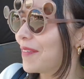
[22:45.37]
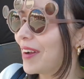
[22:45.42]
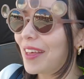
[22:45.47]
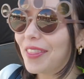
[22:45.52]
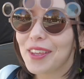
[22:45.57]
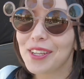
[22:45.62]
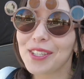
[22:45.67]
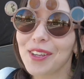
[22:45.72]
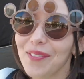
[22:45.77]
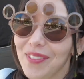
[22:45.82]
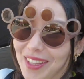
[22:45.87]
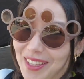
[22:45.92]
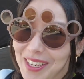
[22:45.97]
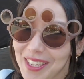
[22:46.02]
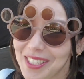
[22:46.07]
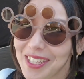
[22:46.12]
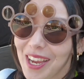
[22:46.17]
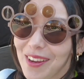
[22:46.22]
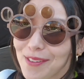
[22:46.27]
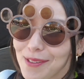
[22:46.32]
about this a
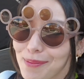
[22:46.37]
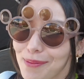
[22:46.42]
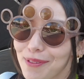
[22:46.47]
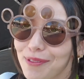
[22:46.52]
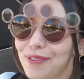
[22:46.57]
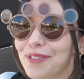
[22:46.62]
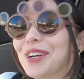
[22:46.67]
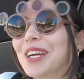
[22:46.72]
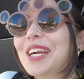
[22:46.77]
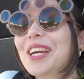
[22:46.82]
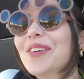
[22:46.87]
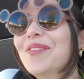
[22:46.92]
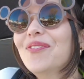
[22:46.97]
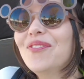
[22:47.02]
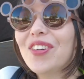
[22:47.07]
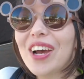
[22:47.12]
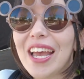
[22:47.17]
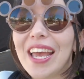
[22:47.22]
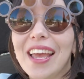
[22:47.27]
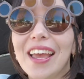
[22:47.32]
million times before,
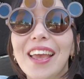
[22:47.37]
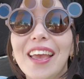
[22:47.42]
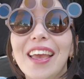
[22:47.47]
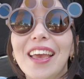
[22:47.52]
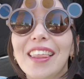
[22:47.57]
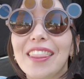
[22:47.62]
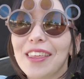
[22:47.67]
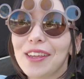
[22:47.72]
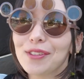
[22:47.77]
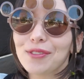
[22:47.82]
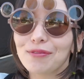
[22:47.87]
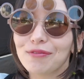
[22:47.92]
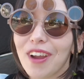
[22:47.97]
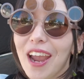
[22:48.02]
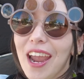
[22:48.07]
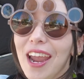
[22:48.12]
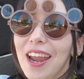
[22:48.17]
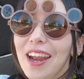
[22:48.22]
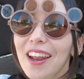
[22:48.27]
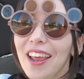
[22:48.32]
but this
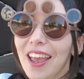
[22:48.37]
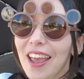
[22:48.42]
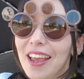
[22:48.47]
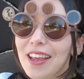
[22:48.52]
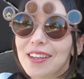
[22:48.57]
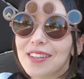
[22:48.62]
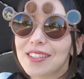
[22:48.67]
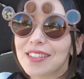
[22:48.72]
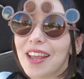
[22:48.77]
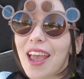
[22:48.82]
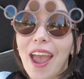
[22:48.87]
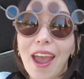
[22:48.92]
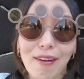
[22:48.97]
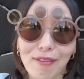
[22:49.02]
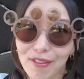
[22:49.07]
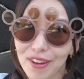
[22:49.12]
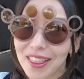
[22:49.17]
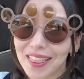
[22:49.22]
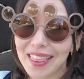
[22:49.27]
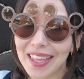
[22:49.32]
ride is
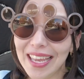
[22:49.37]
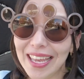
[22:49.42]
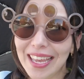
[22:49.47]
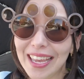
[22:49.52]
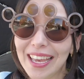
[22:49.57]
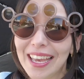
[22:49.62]
everything.